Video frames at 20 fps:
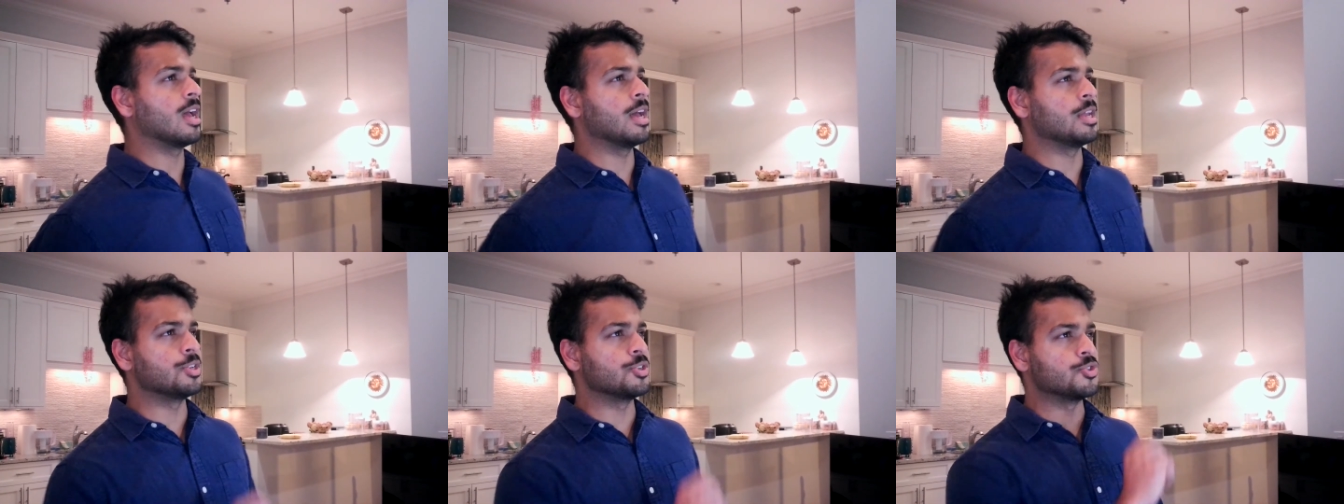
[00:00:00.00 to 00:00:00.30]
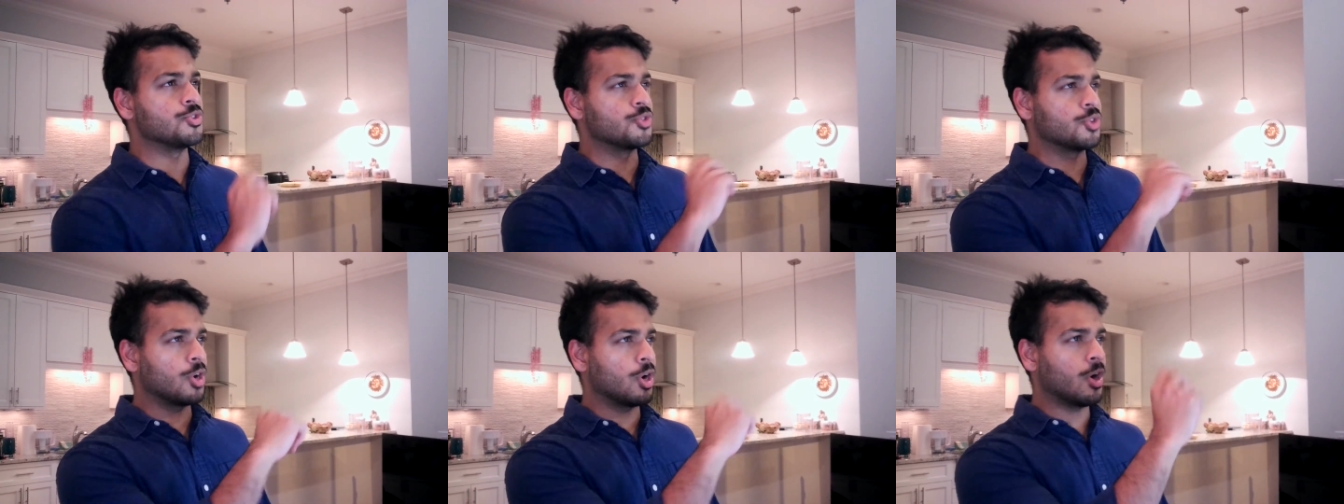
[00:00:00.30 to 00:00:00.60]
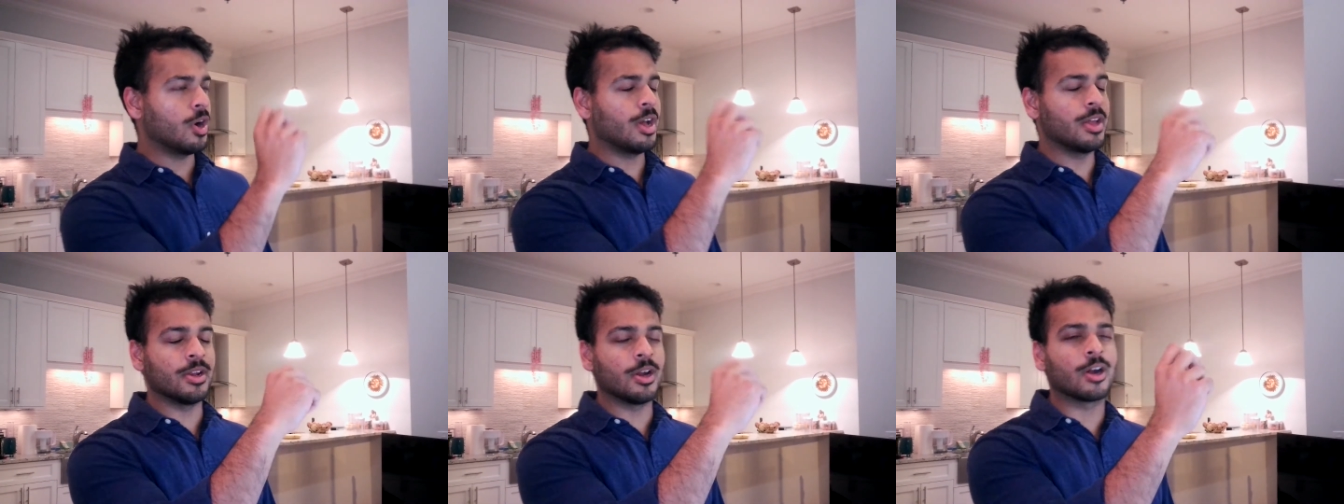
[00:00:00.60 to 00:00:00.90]
and
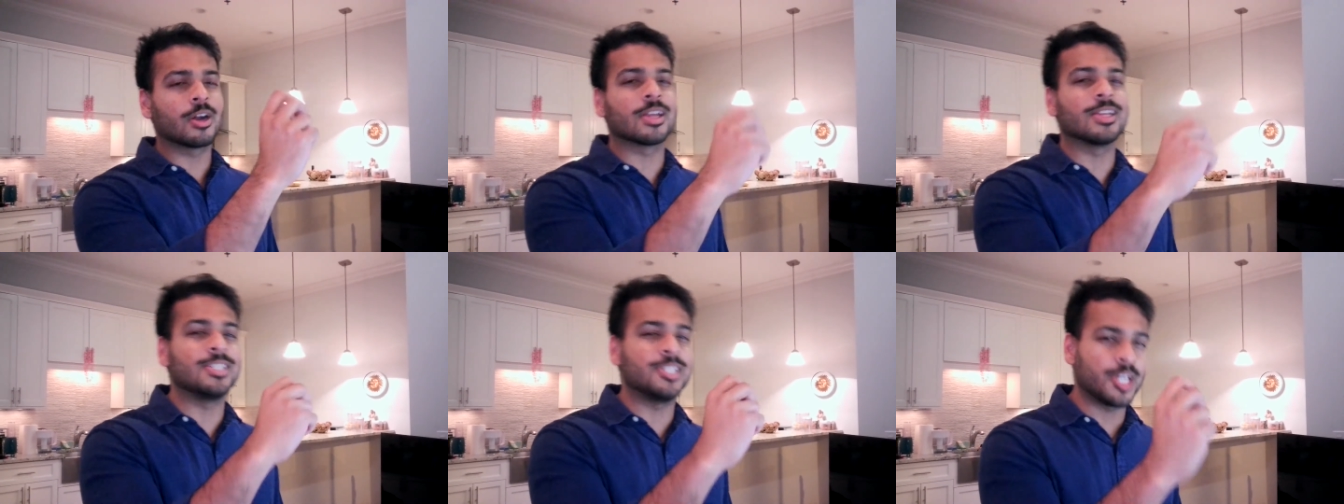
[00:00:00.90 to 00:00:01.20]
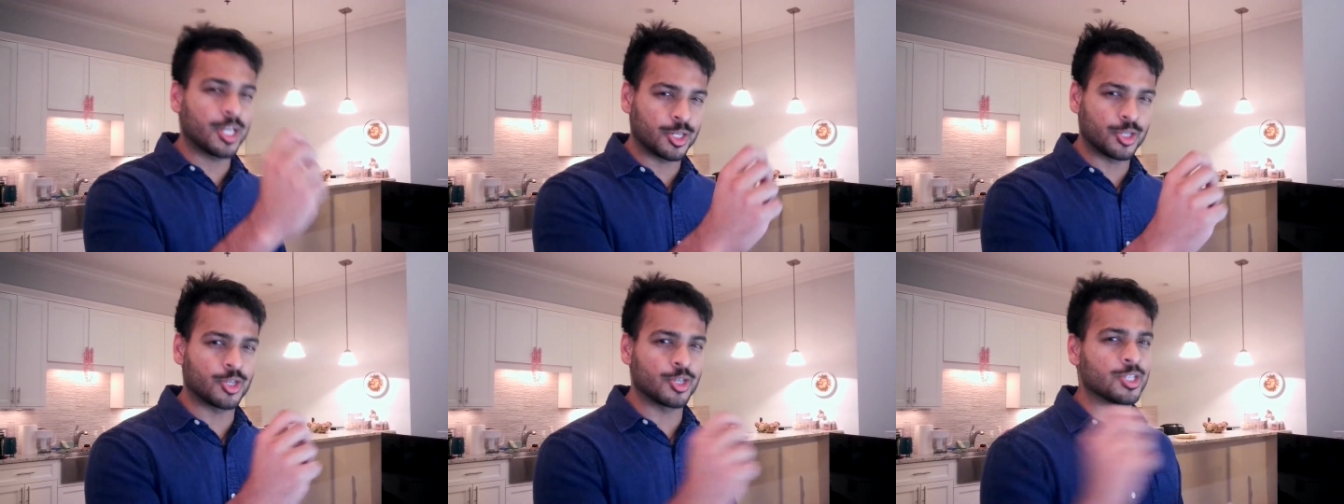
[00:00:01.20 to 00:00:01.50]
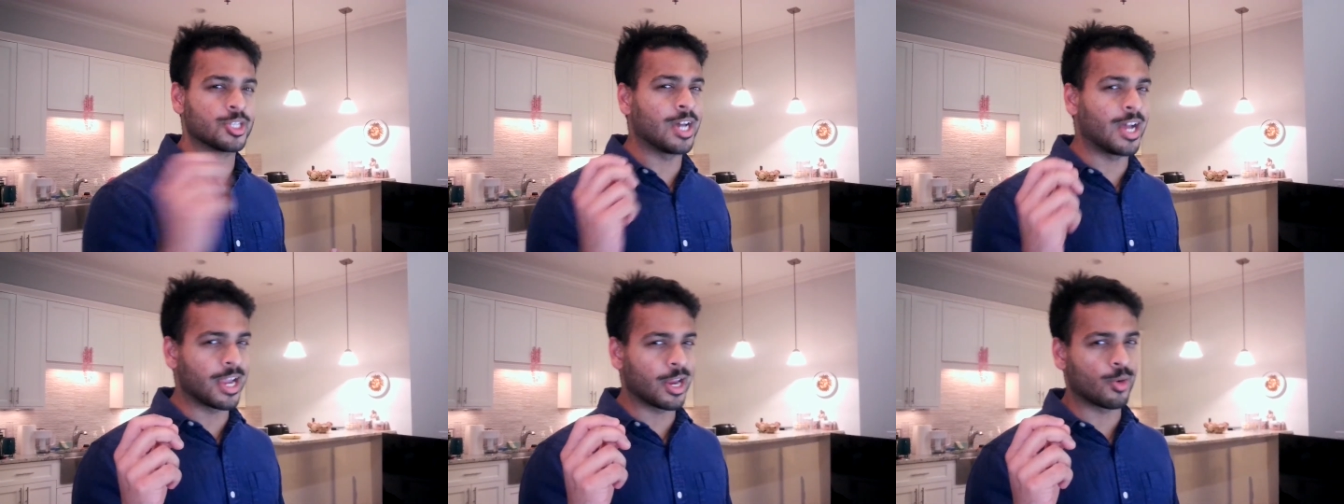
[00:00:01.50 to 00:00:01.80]
draw an architecture
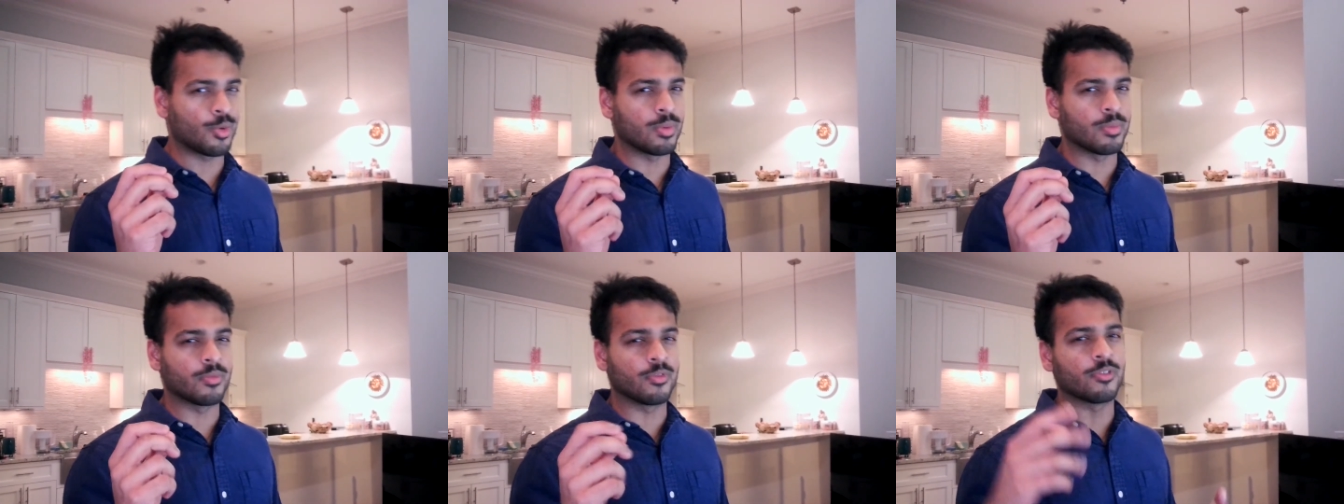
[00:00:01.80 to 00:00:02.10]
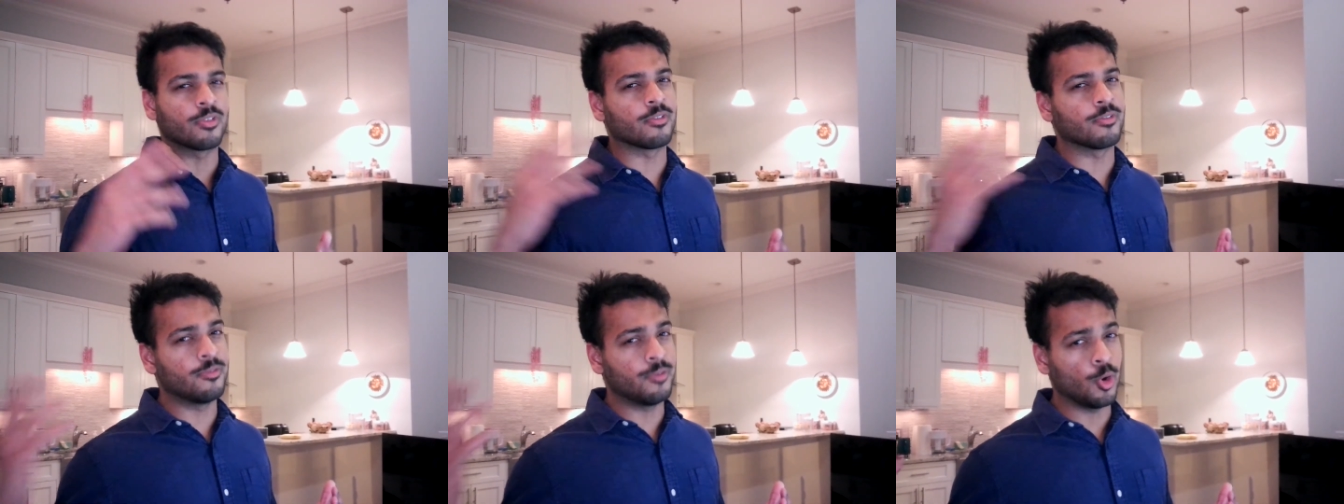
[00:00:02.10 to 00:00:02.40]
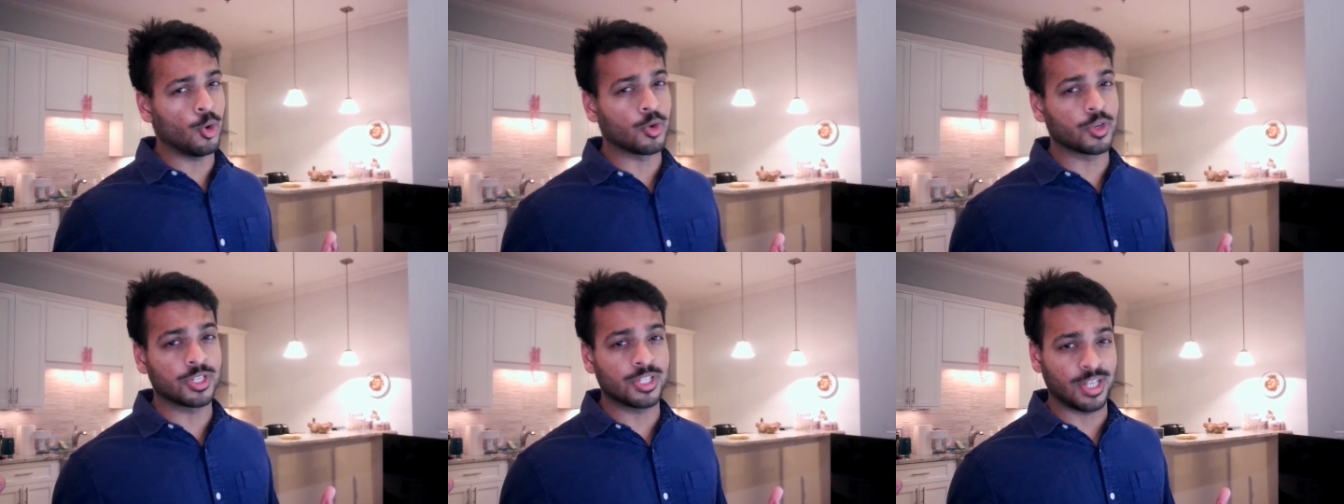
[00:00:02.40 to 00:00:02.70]
diagram for
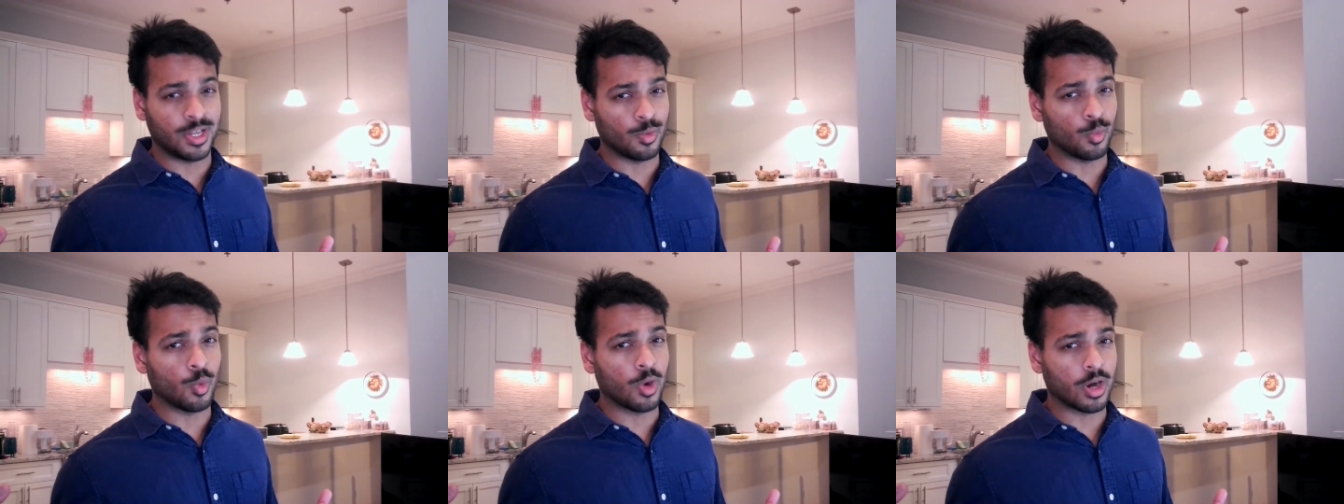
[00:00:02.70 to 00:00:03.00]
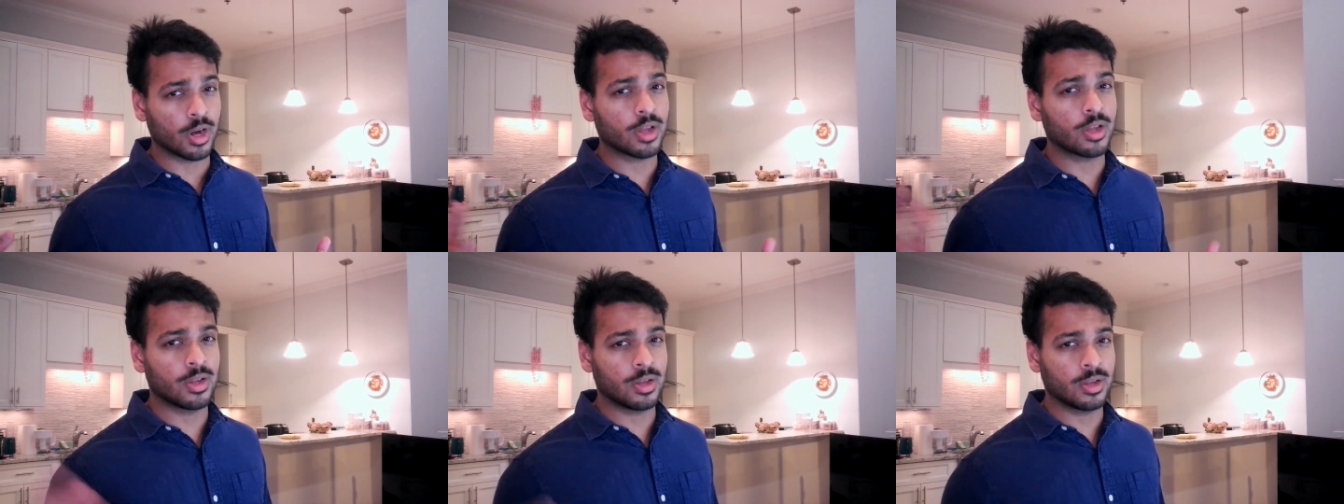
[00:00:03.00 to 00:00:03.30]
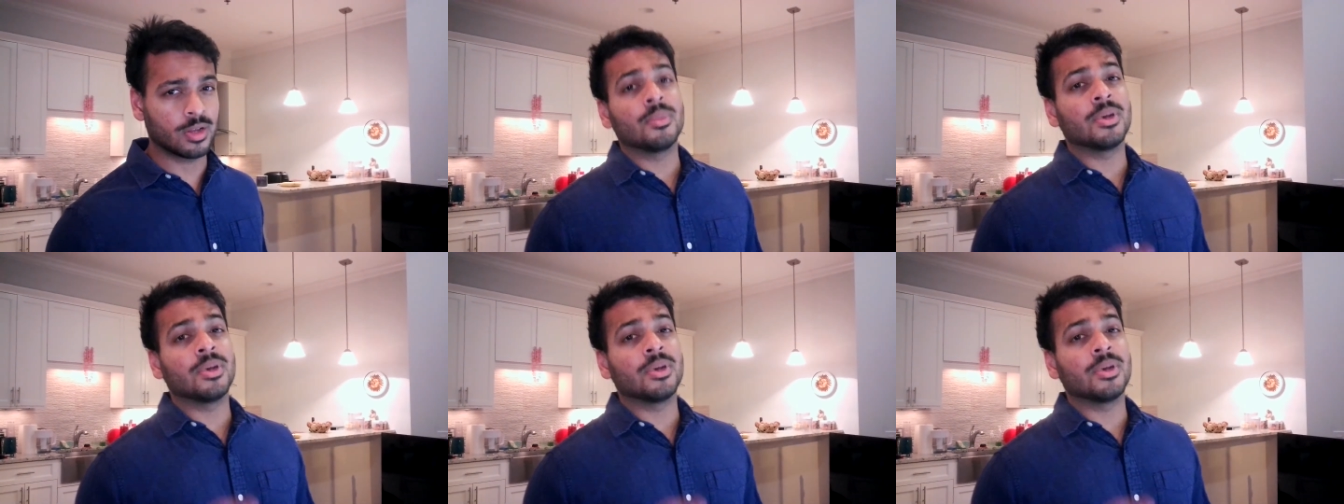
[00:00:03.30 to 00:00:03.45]
folks at work.